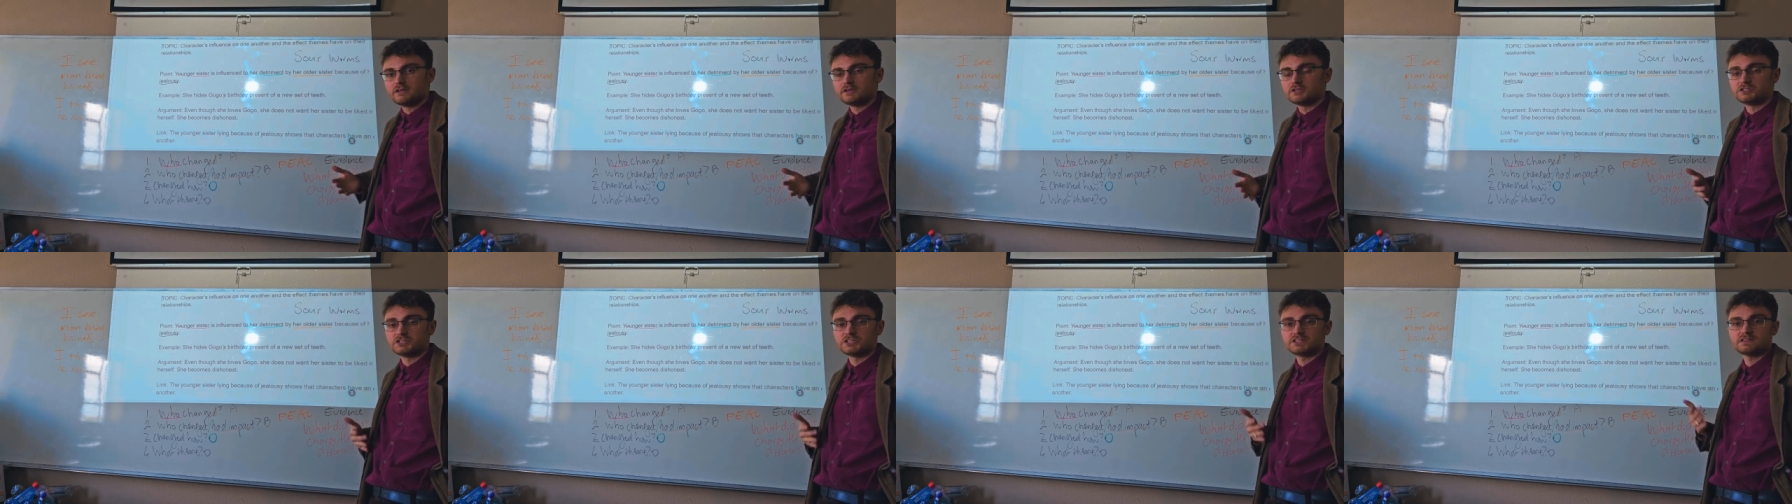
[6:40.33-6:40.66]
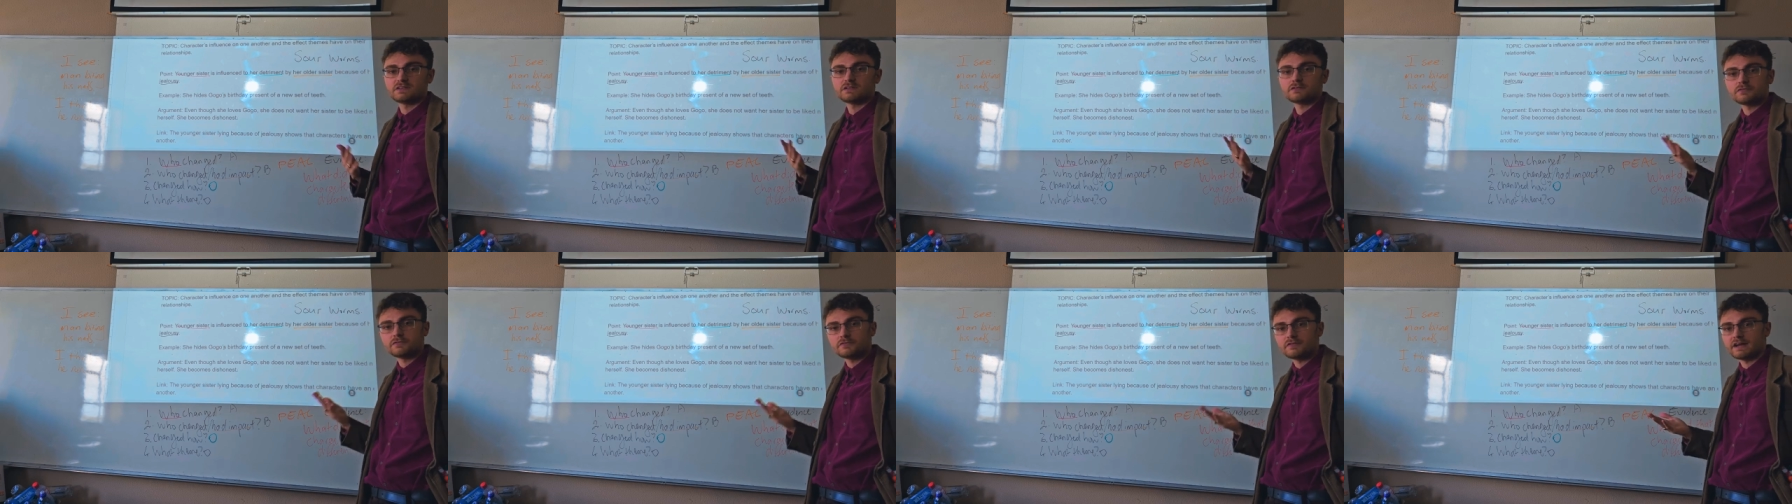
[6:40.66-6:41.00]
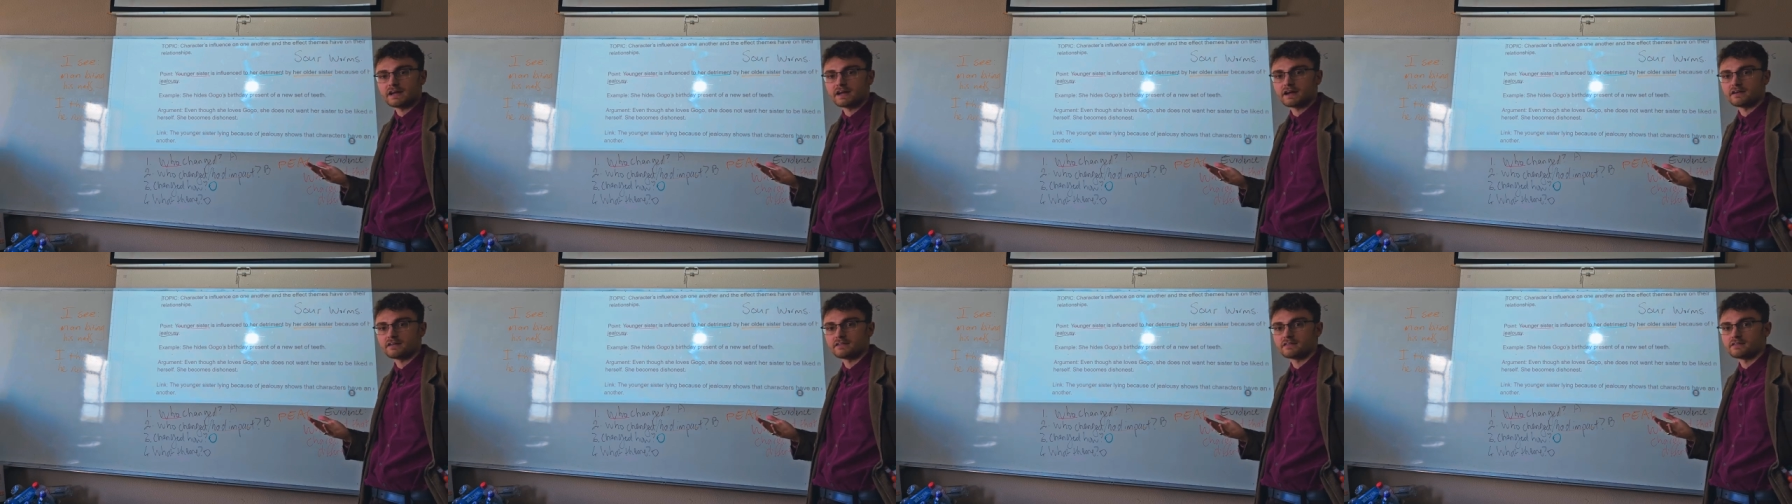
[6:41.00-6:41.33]
just the
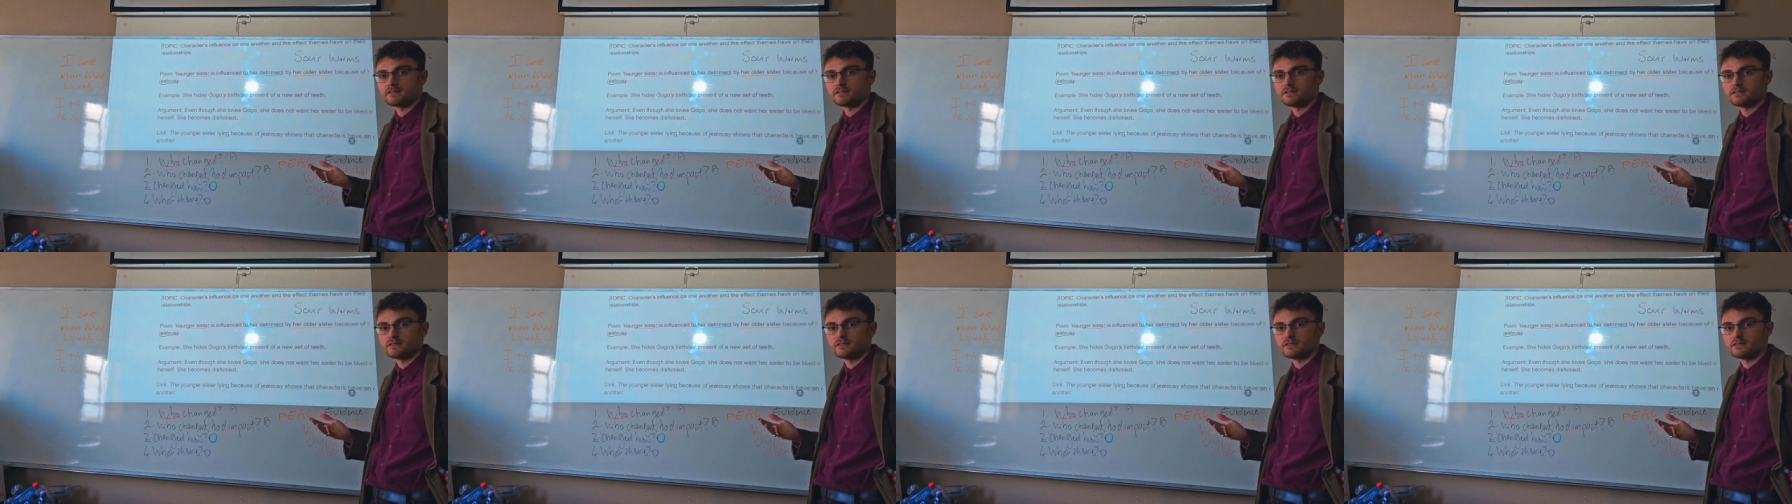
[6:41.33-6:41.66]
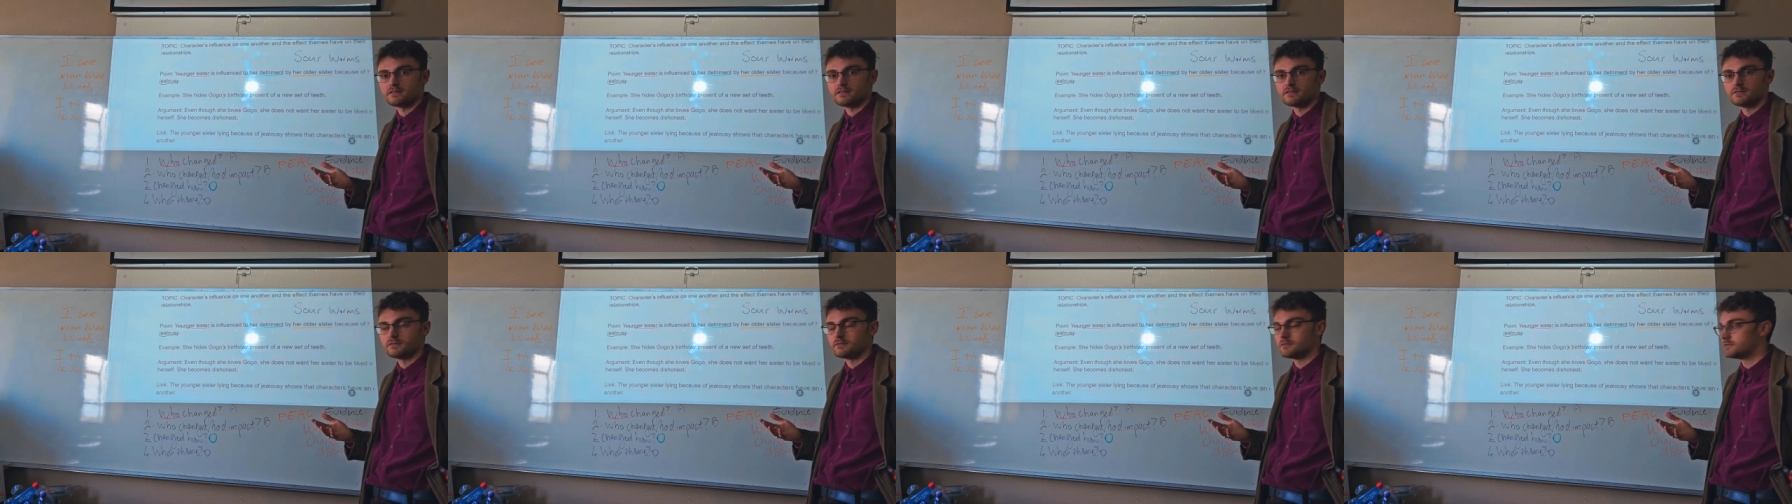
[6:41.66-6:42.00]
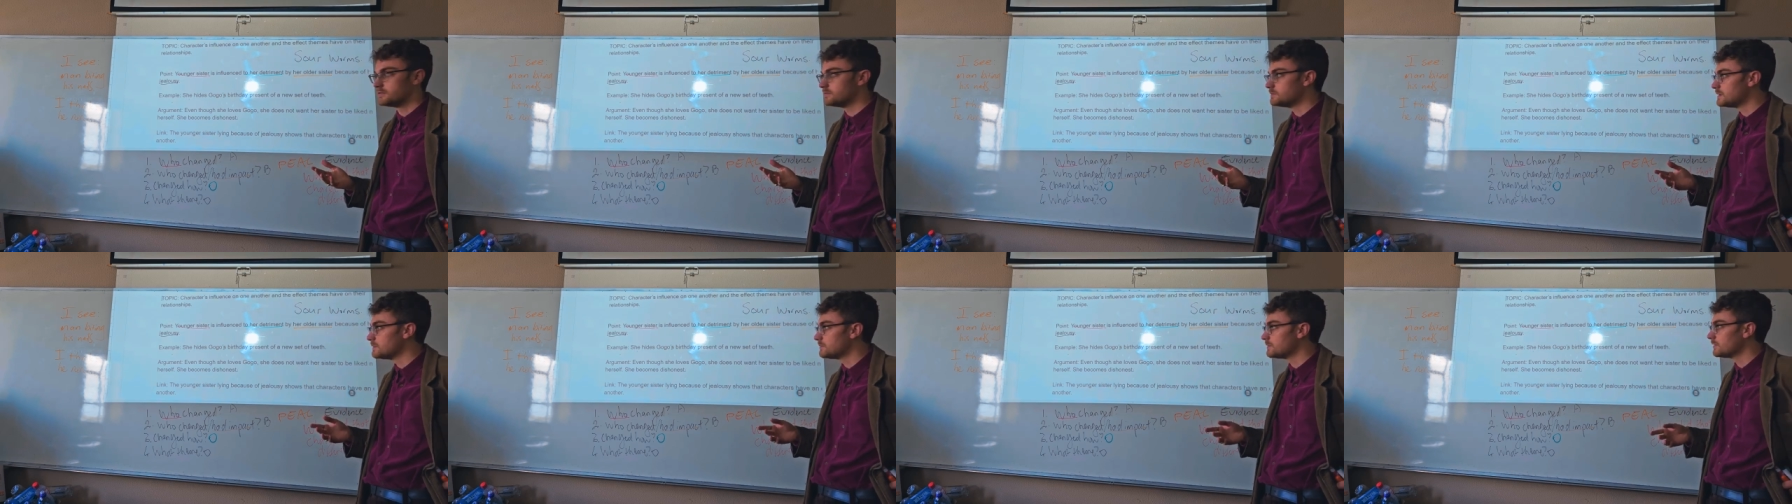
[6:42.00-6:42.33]
fact.
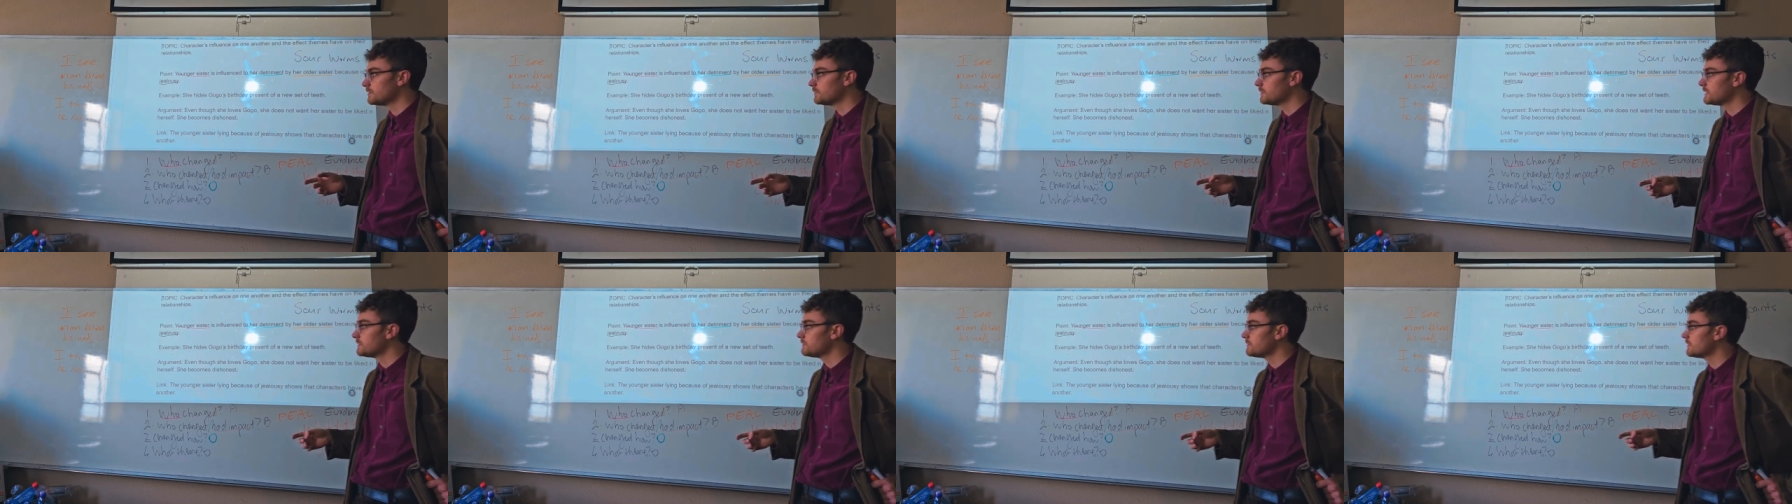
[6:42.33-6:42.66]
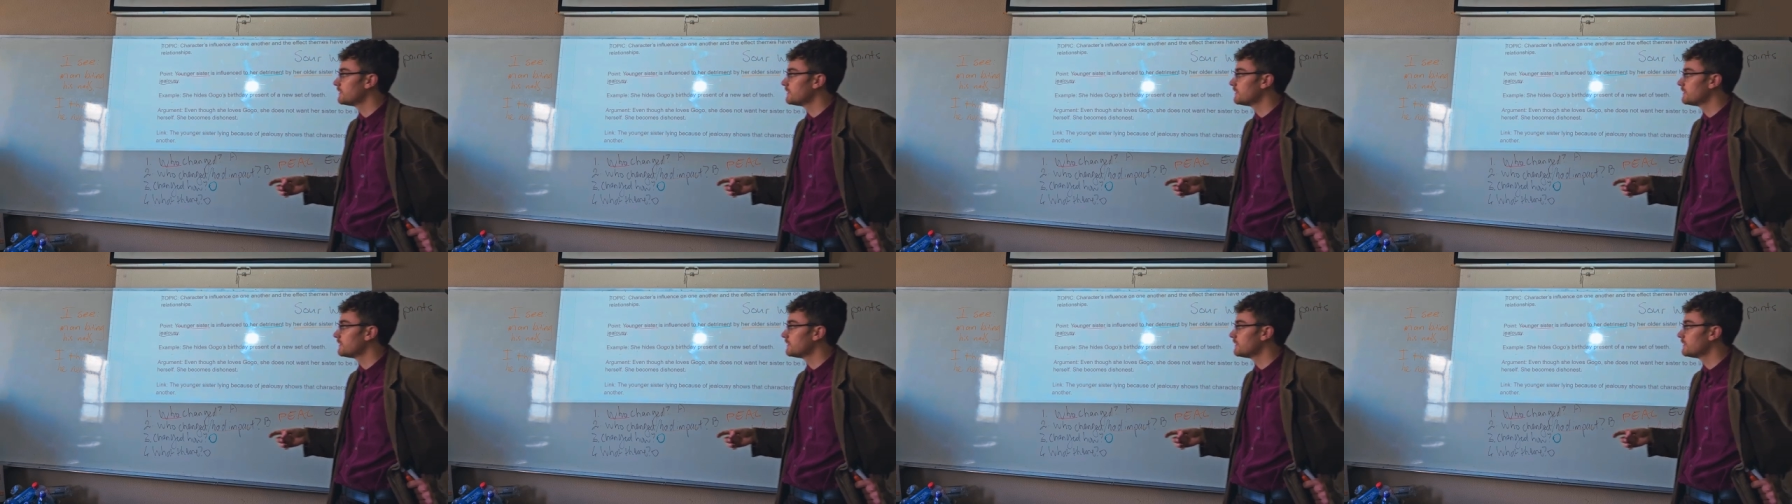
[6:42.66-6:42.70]
Remember when we